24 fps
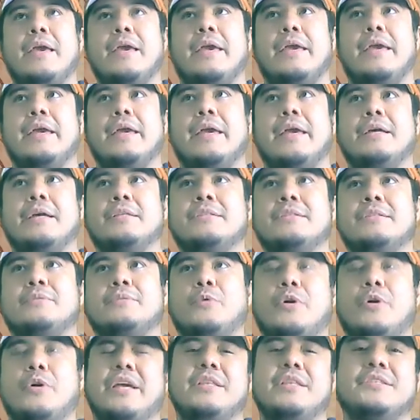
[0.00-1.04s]
And
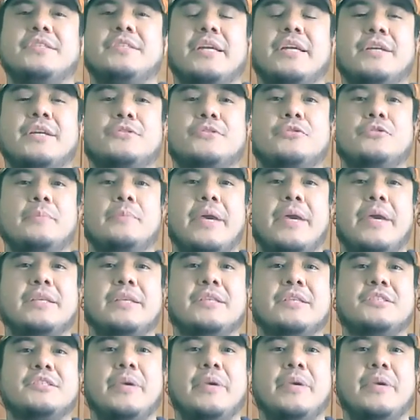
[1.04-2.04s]
well, I decided to make this